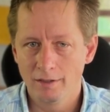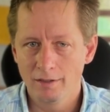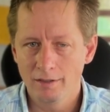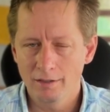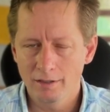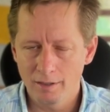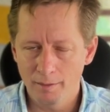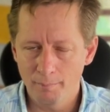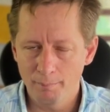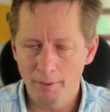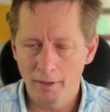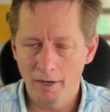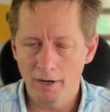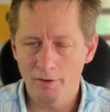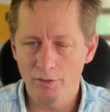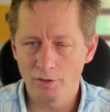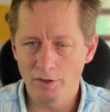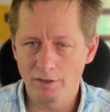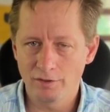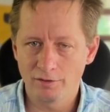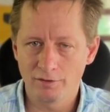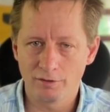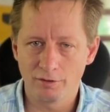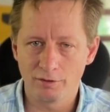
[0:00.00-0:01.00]
Compare
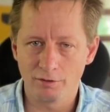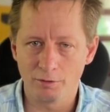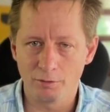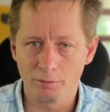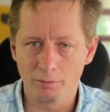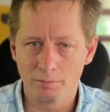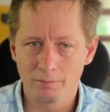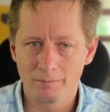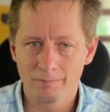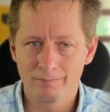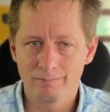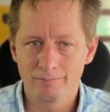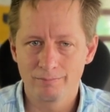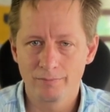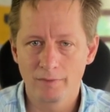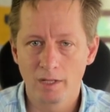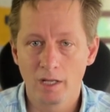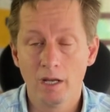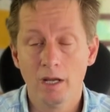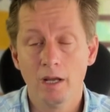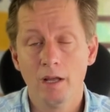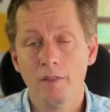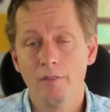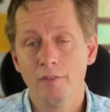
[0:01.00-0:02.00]
these two.
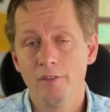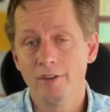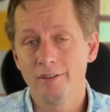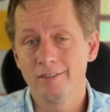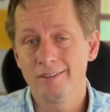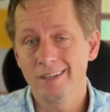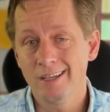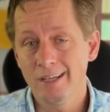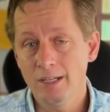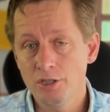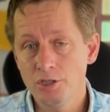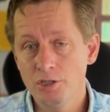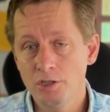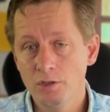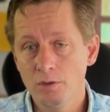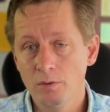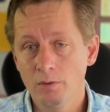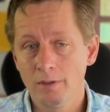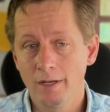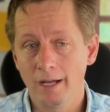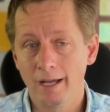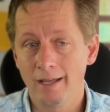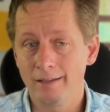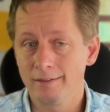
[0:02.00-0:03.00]
This issue
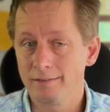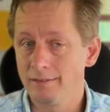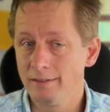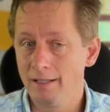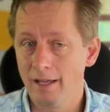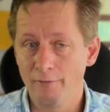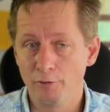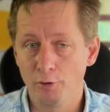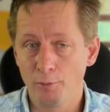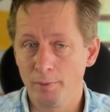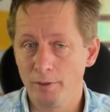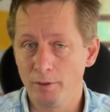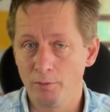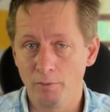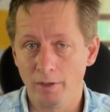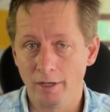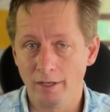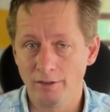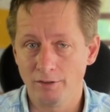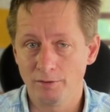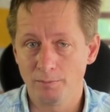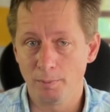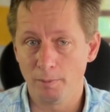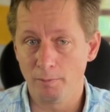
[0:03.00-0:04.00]
has never been
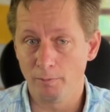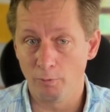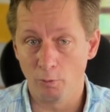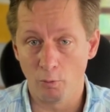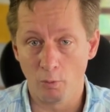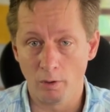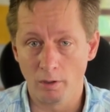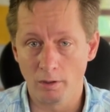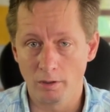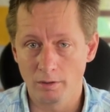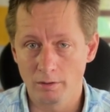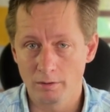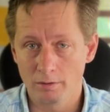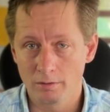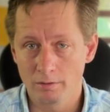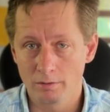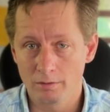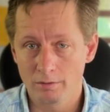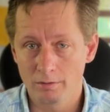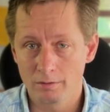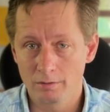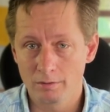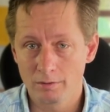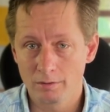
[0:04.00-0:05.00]
raised before.
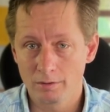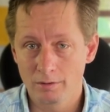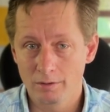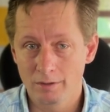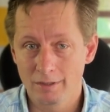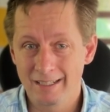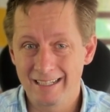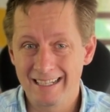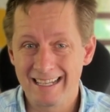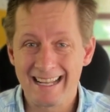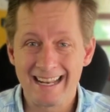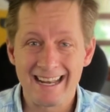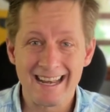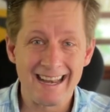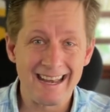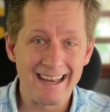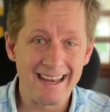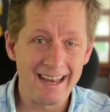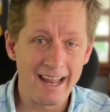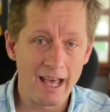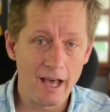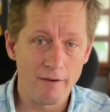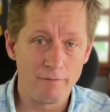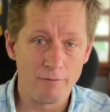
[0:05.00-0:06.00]

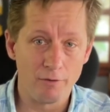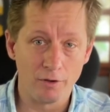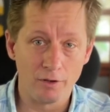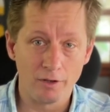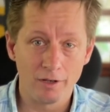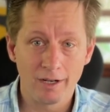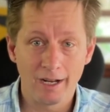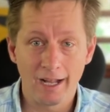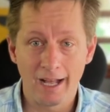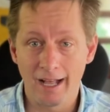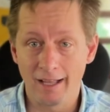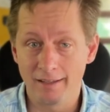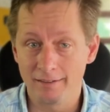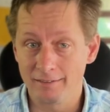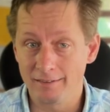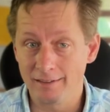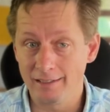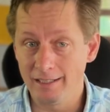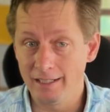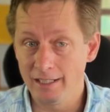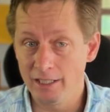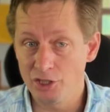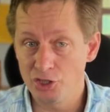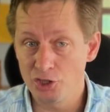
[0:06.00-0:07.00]
Never has the
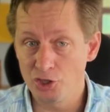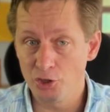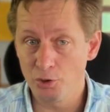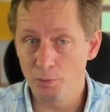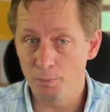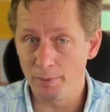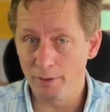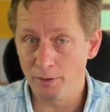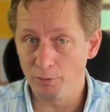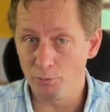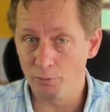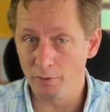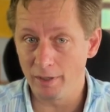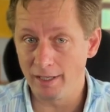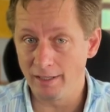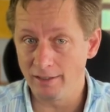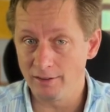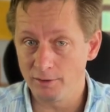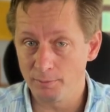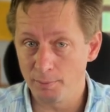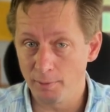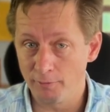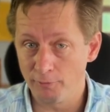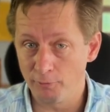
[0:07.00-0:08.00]
issue been
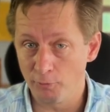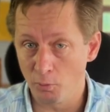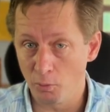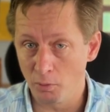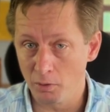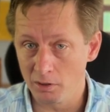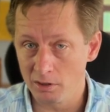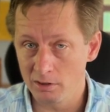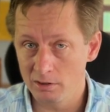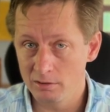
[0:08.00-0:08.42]
raised before.